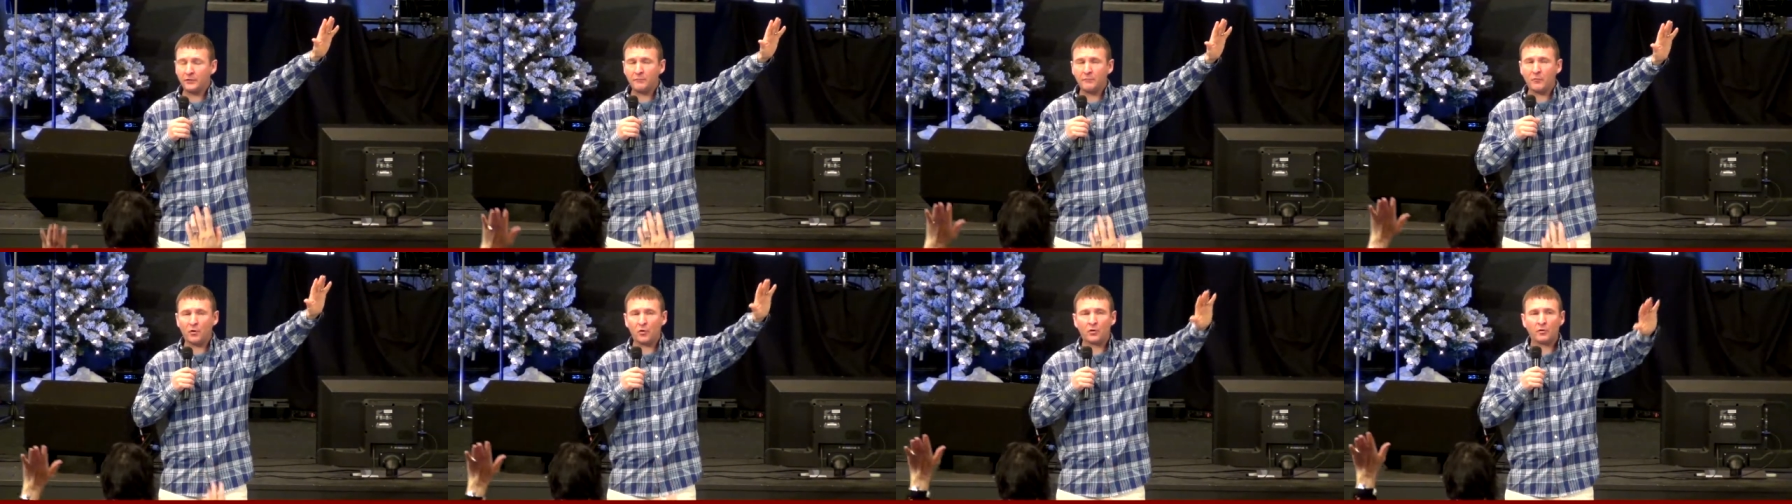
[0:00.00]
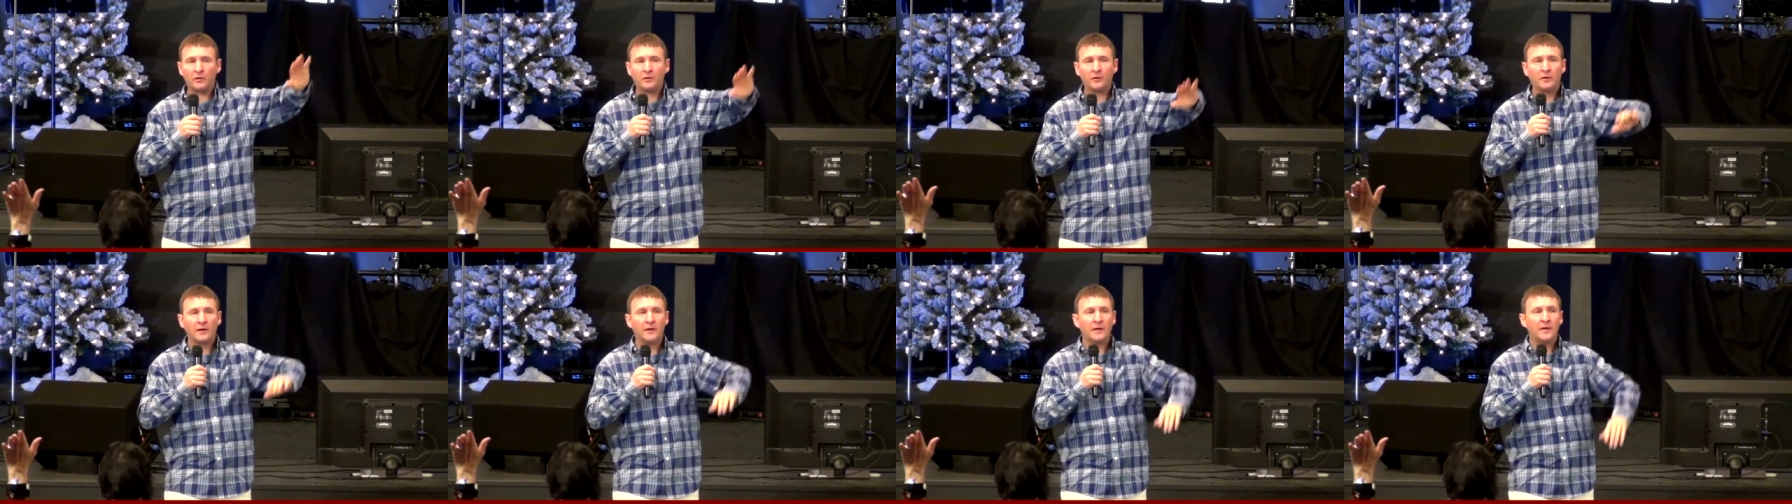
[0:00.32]

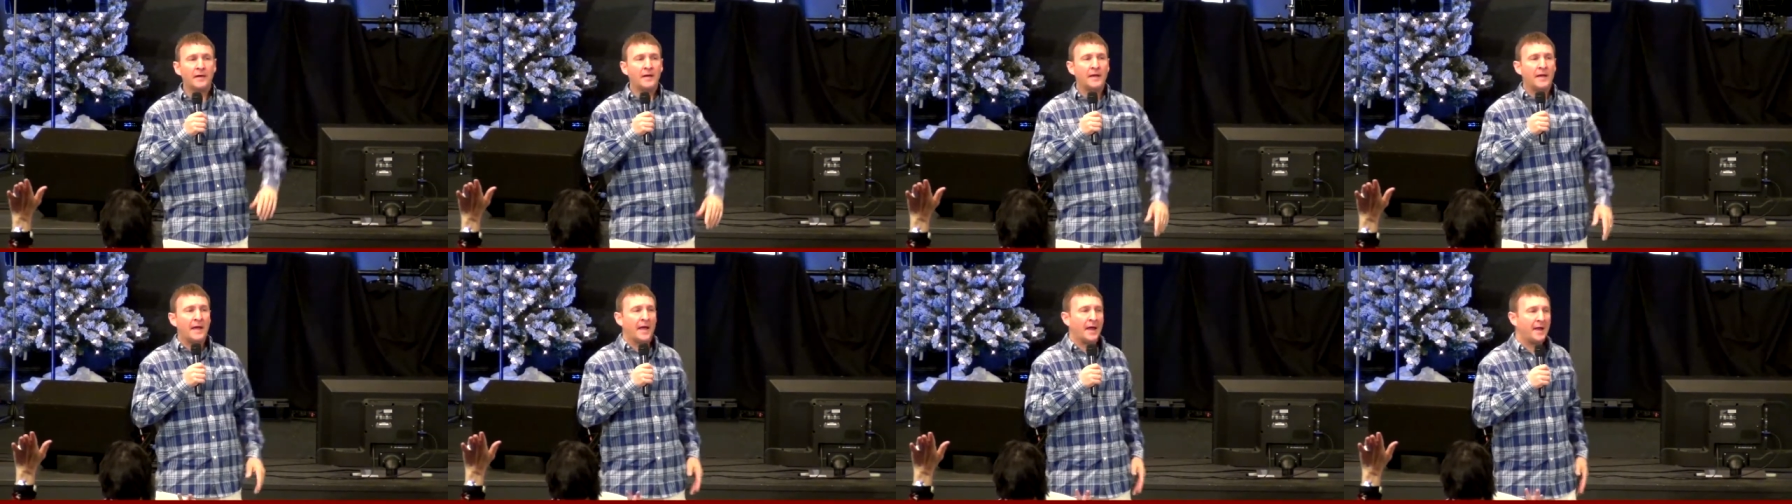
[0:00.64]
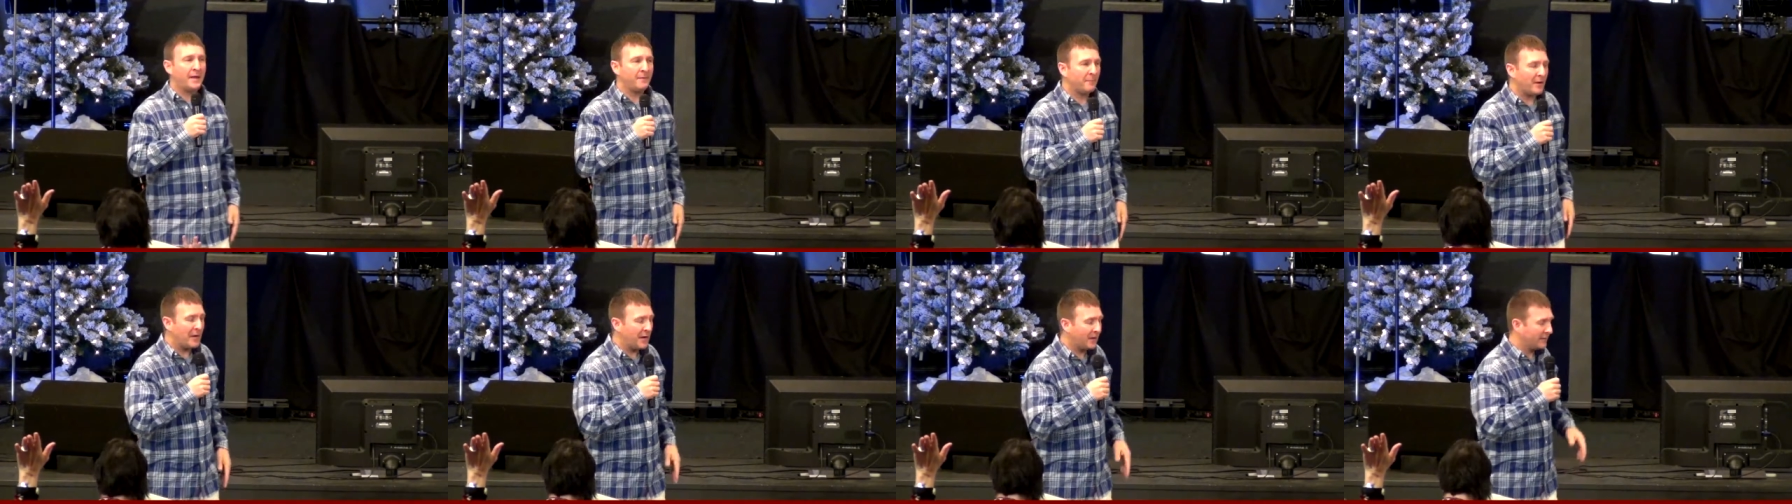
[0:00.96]
more?
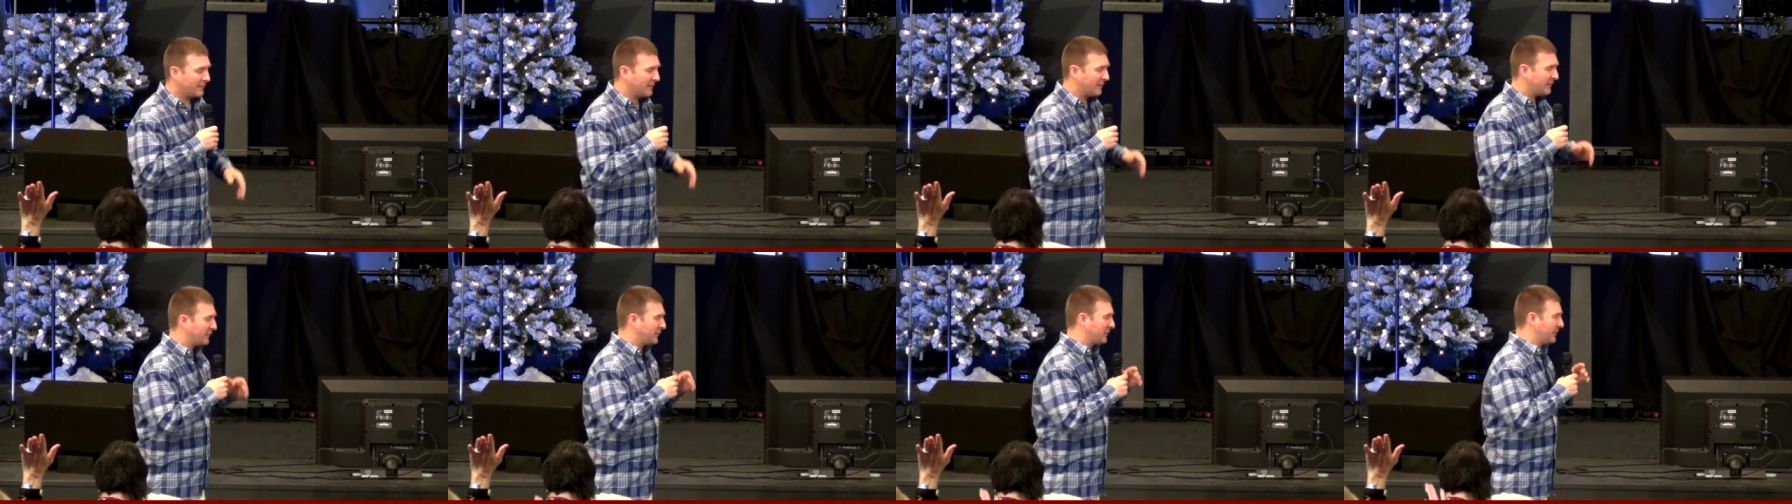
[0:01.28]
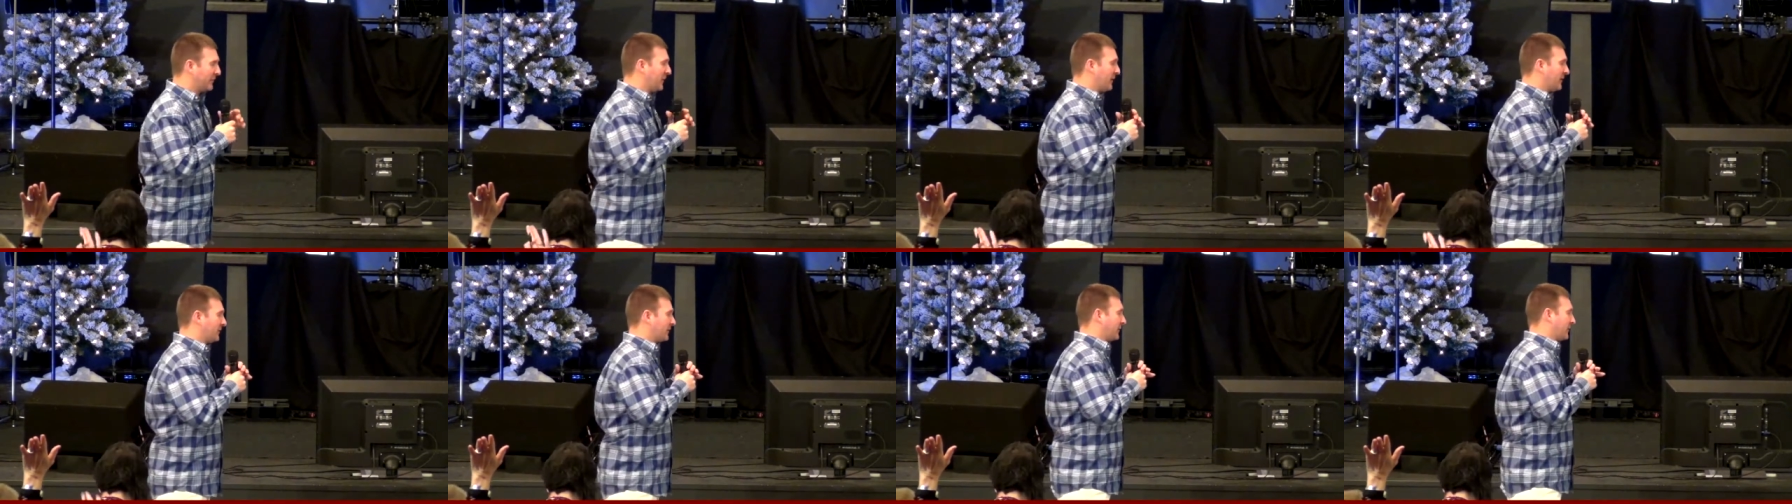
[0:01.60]
Amen. This,
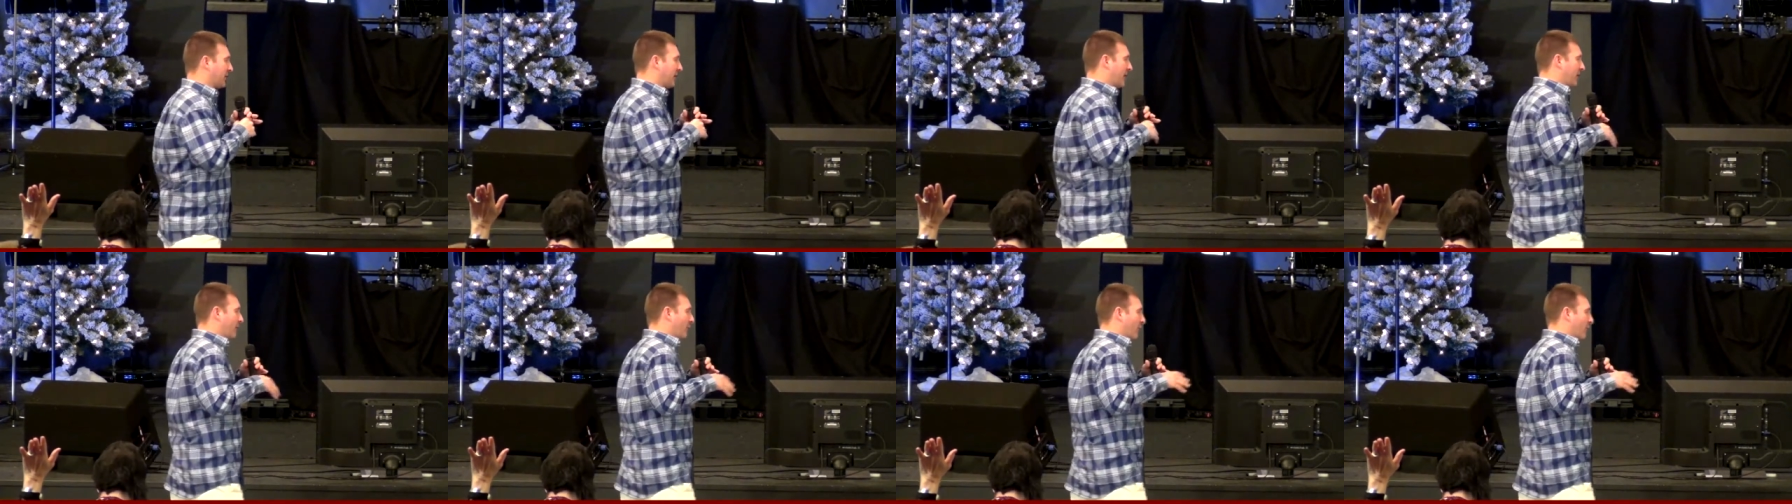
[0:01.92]
this thing,